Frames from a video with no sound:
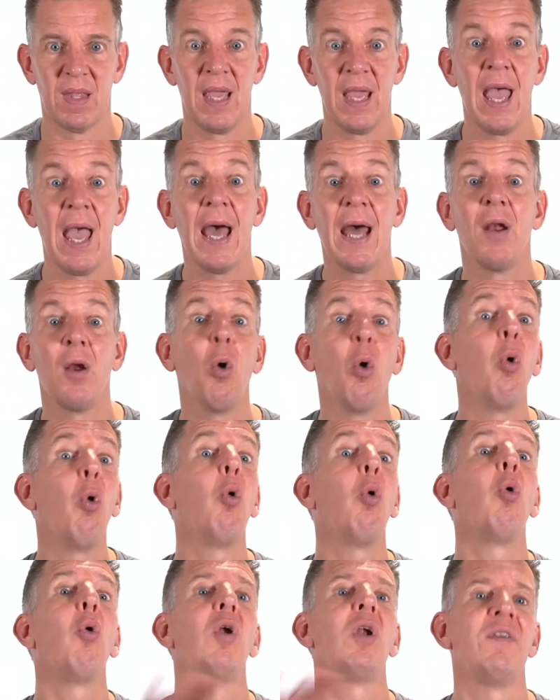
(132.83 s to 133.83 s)
And
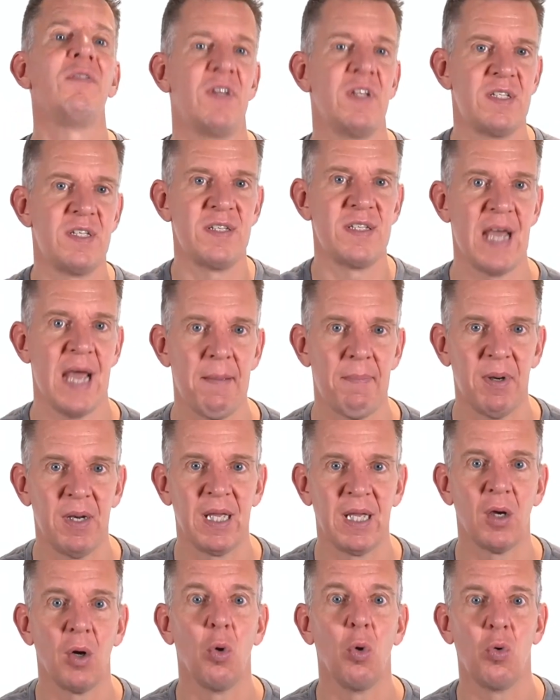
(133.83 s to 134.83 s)
all of this is
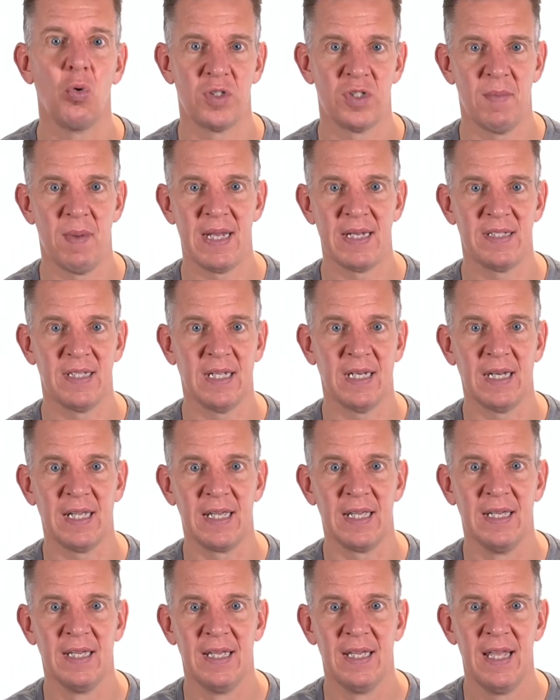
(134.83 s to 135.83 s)
happening automatically.
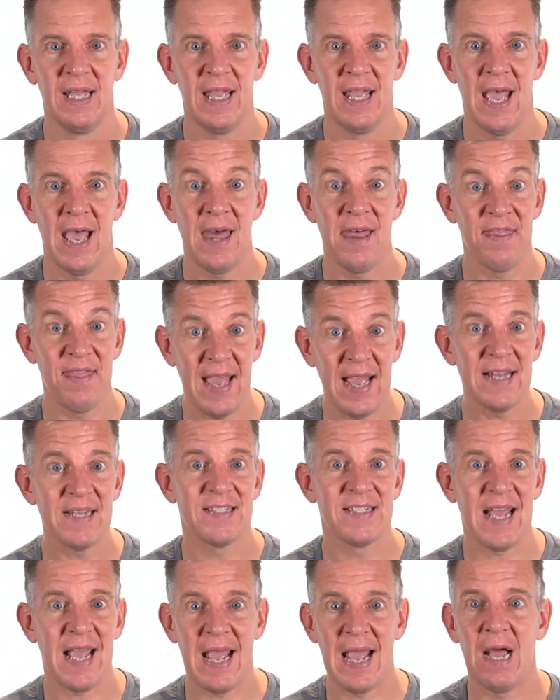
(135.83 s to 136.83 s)
And that's
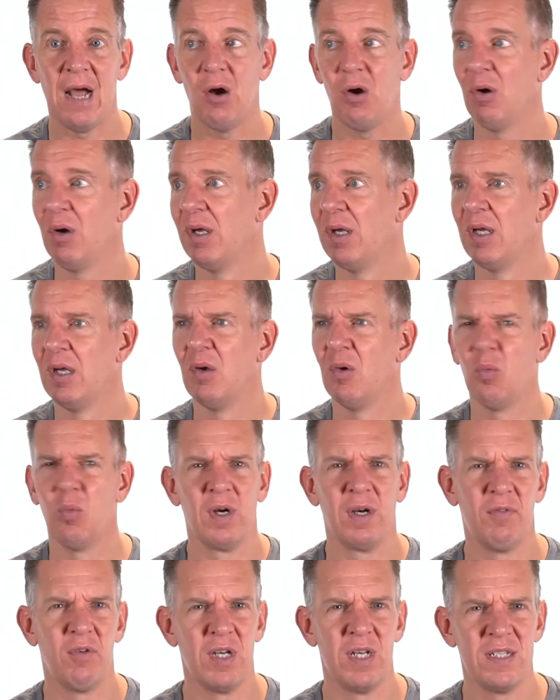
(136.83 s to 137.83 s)
how,
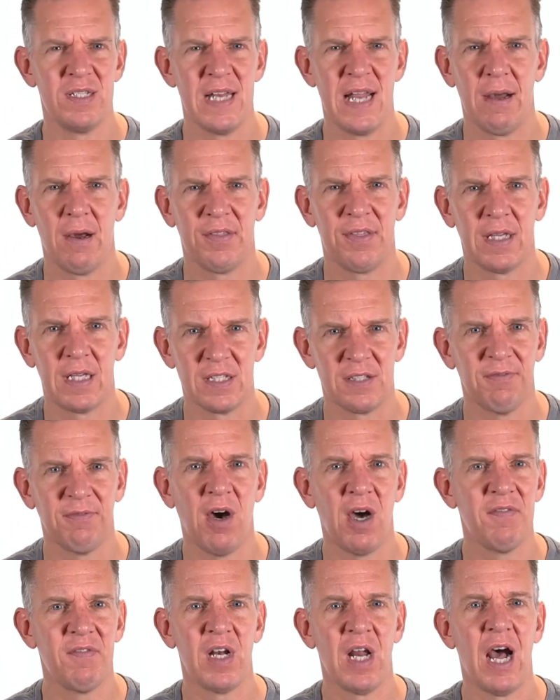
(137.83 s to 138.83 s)
whatever it is now, I think it's
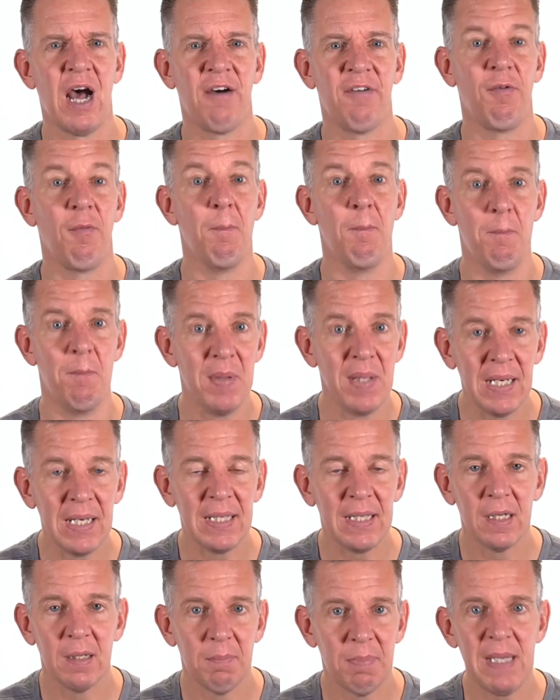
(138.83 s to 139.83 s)
5.5
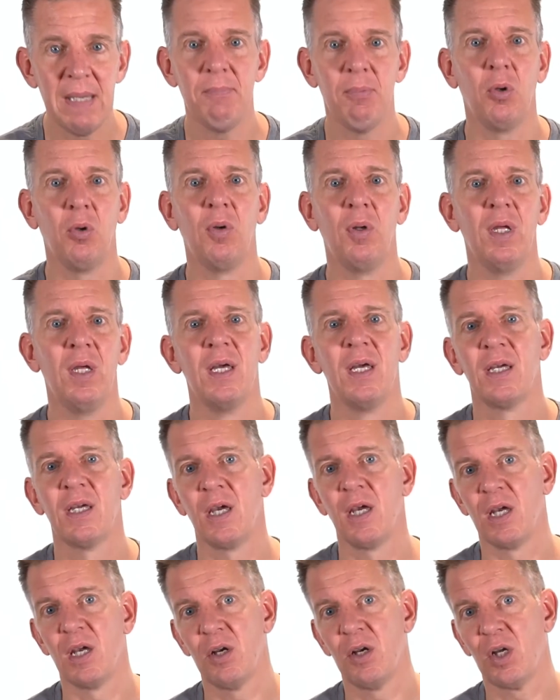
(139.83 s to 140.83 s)
billion people
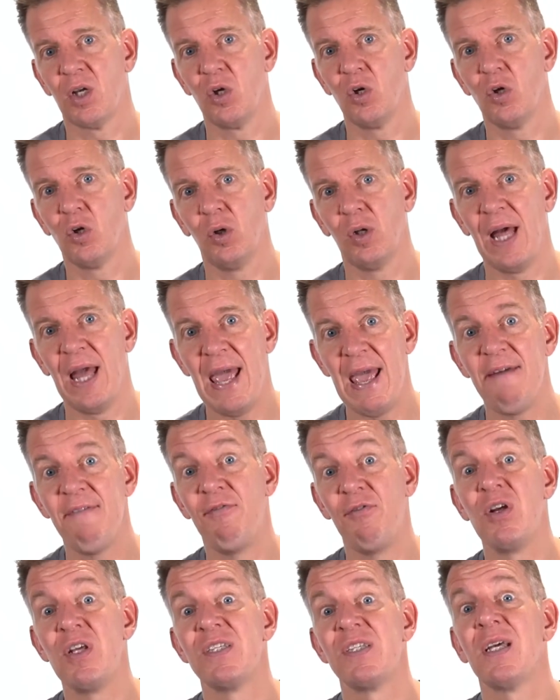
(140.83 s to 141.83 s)
can go to Google
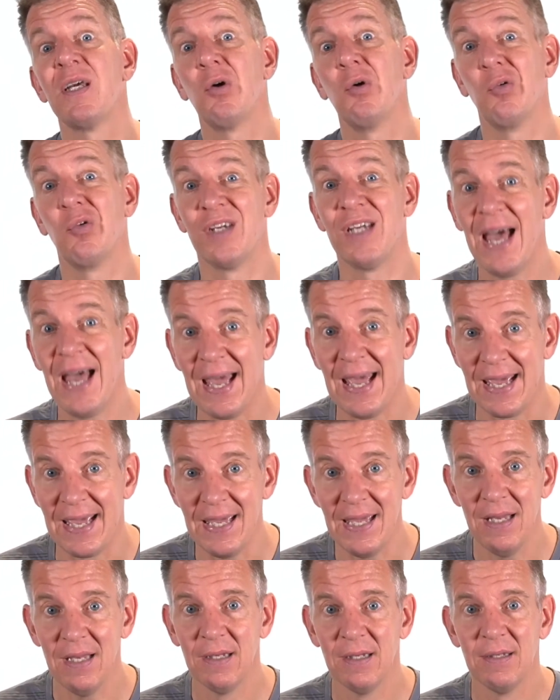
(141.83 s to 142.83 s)
every single day